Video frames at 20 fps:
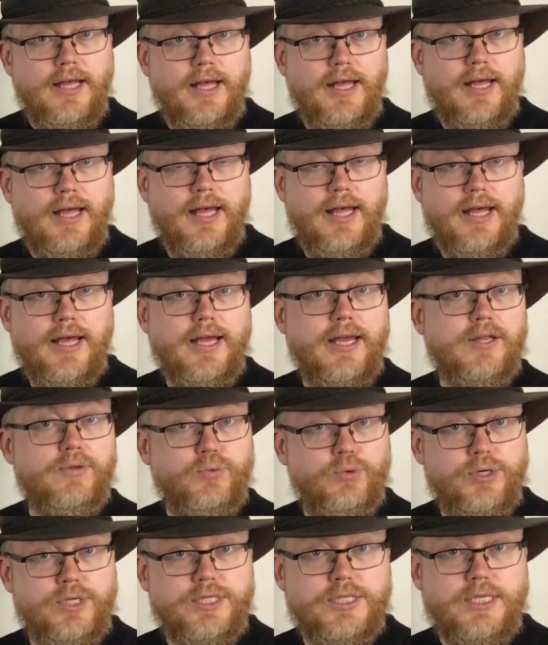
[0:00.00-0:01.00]
It
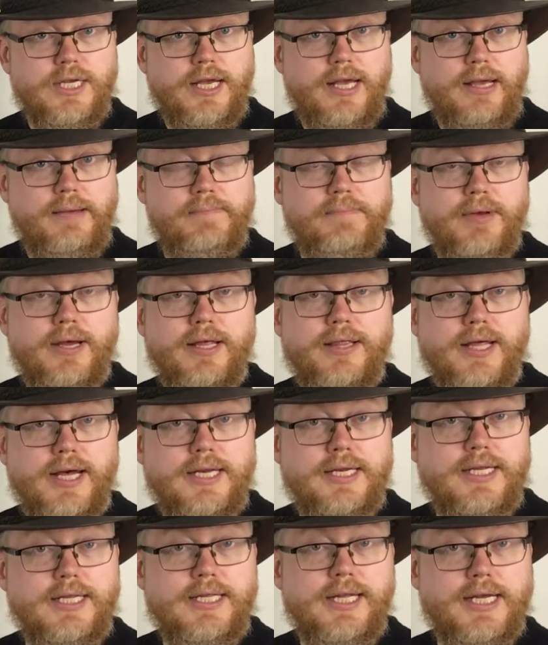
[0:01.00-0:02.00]
would seem
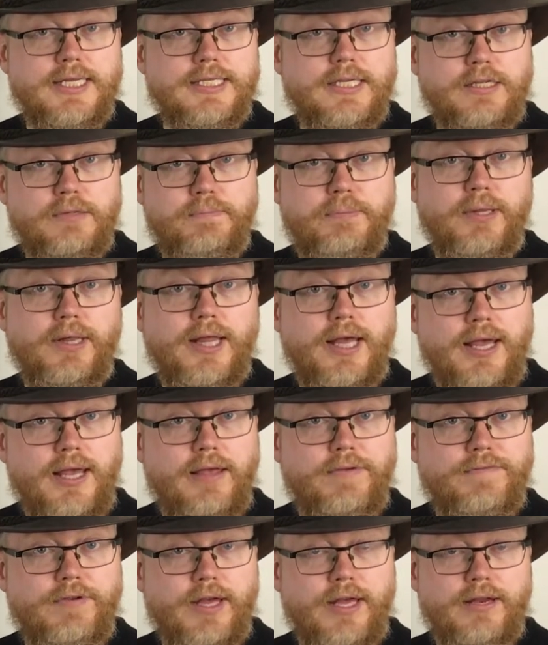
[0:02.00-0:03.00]
that he doesn't
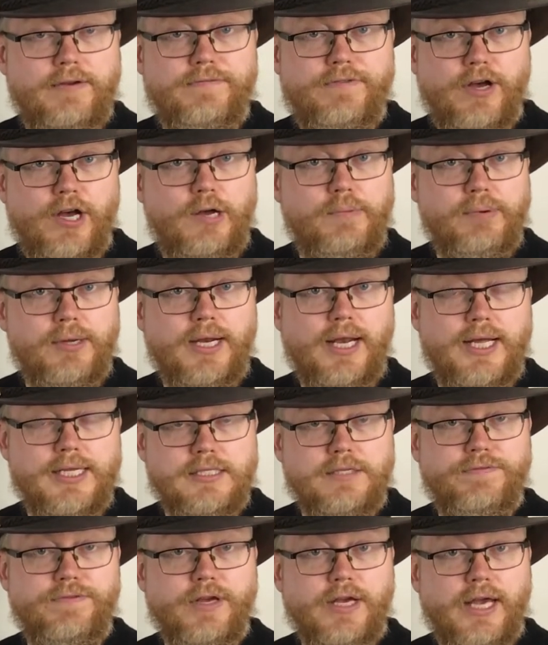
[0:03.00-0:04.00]
believe in verb
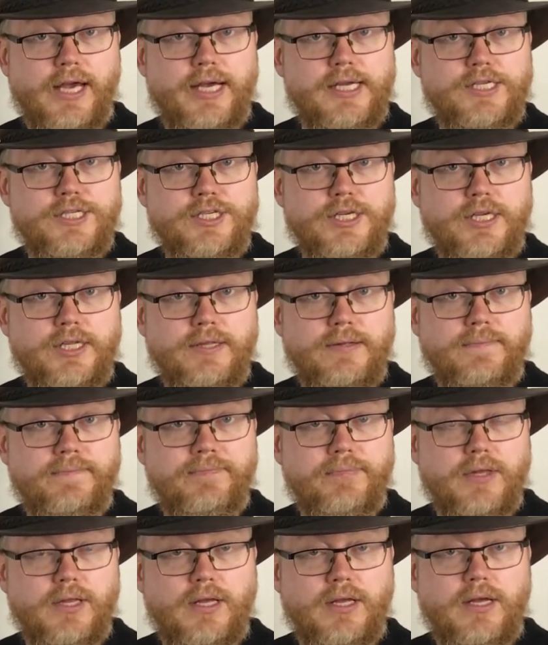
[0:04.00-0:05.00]
classification,
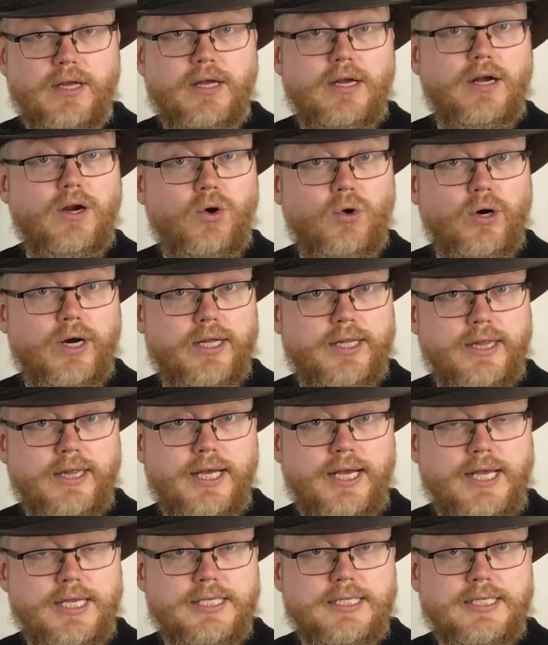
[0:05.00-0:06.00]
or at
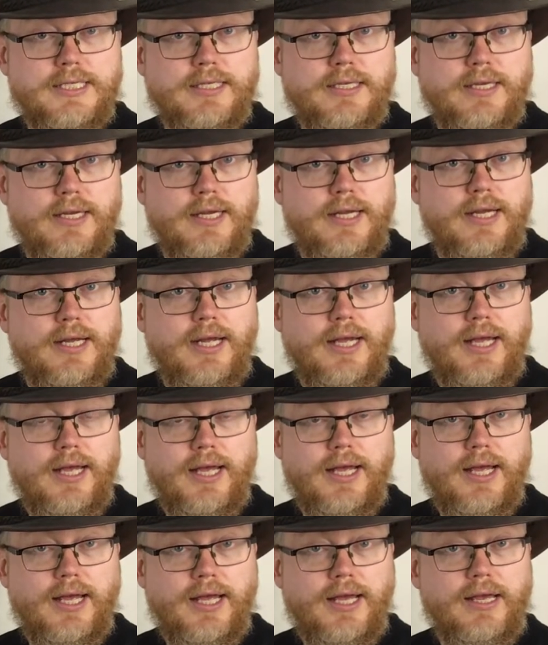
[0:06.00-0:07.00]
least
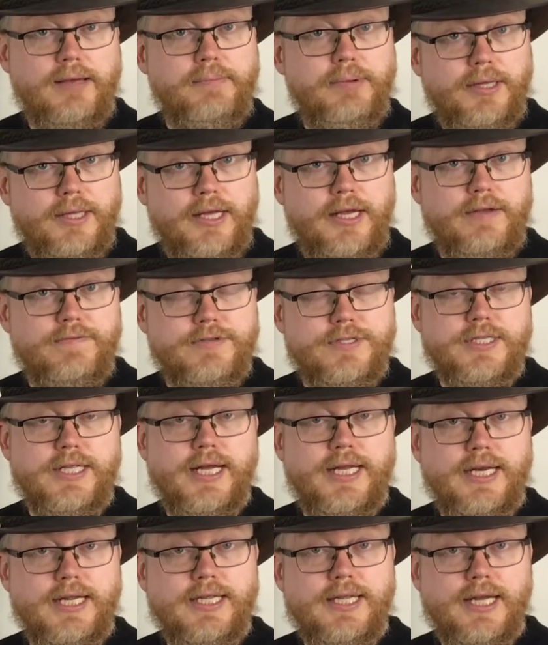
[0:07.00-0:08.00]
he believes
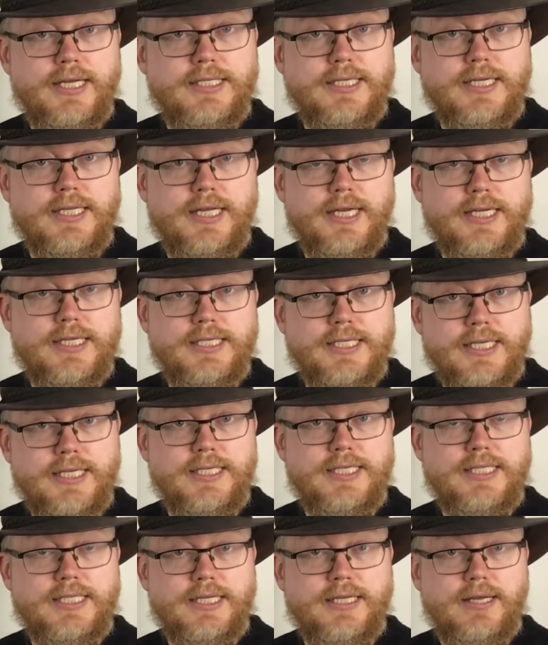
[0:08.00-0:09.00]
that it doesn't
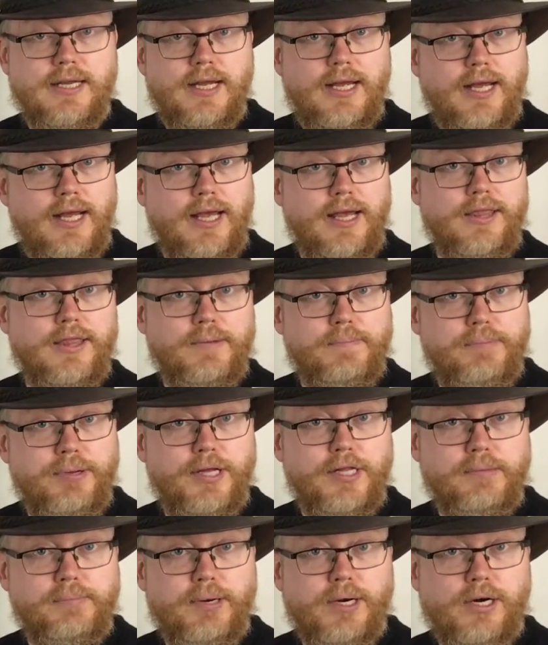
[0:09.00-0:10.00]
exist in the
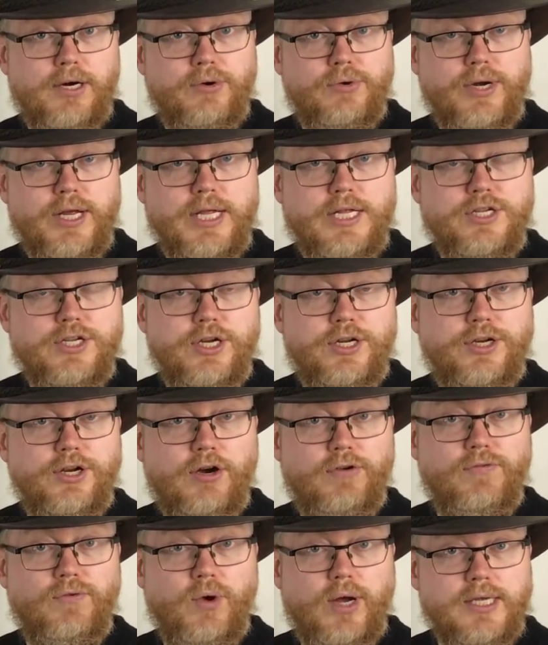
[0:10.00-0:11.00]
Pilbara region
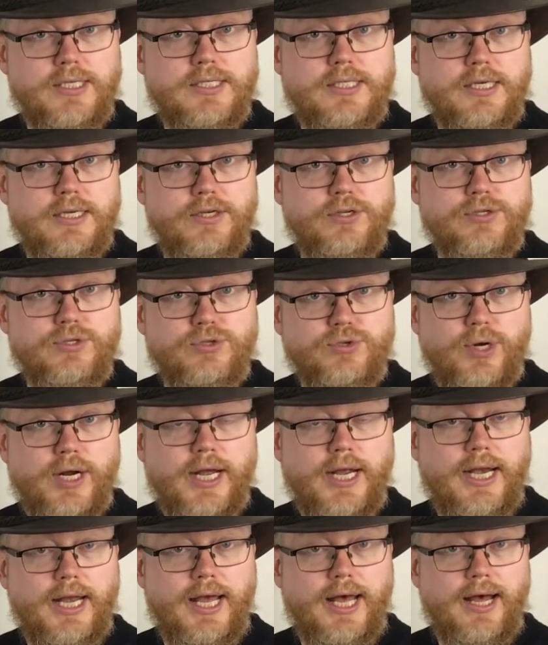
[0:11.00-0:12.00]
of Western
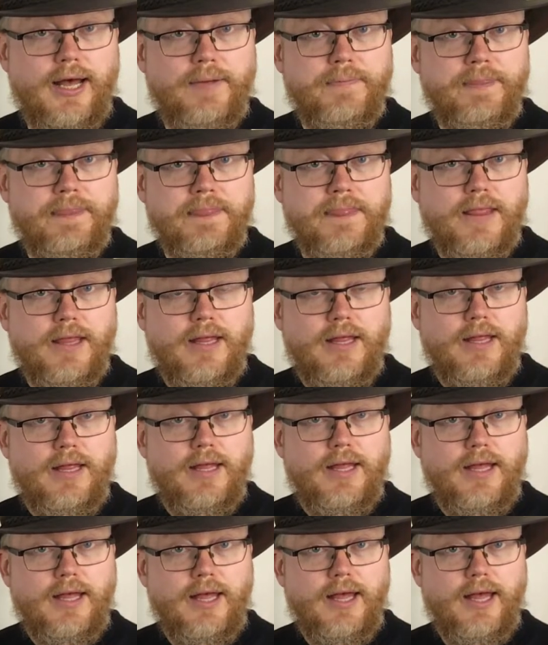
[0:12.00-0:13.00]
Australia,
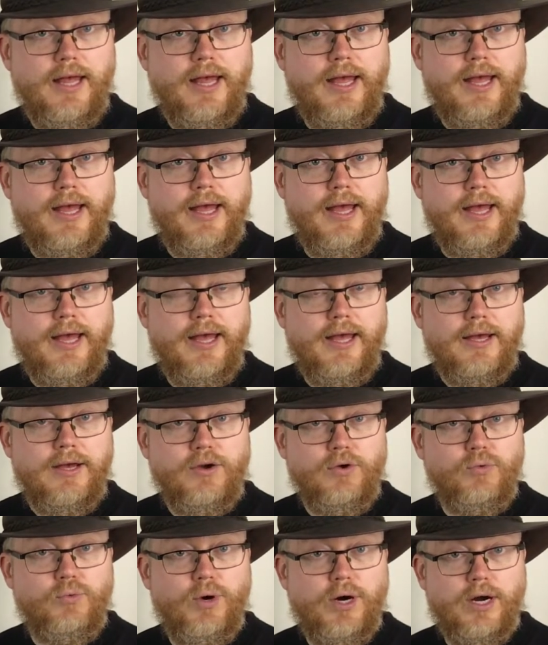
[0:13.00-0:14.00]

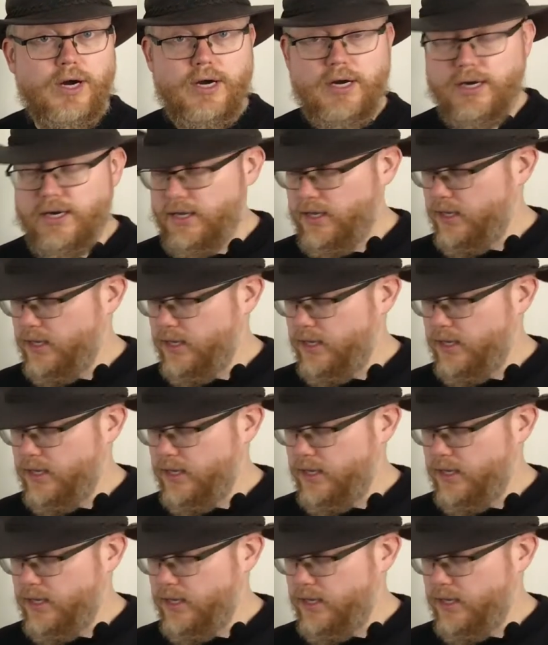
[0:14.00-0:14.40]
where